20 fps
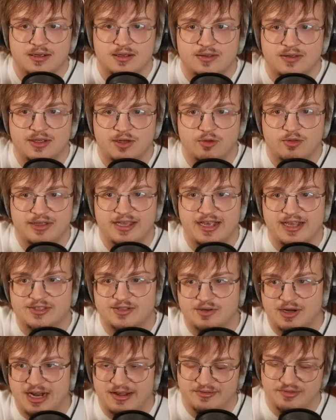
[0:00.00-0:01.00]
the only
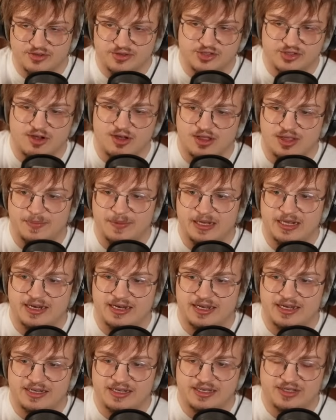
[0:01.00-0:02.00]
answer I have to the Scolipede
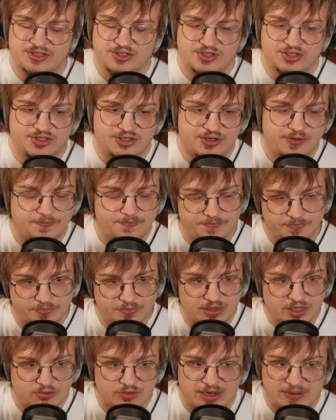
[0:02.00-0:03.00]
is
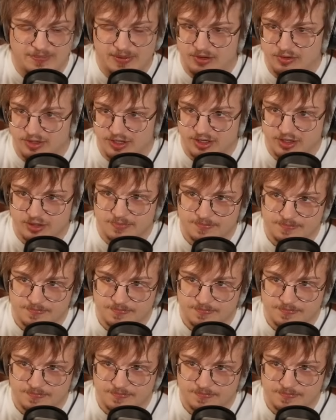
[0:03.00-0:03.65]
Rhyperior.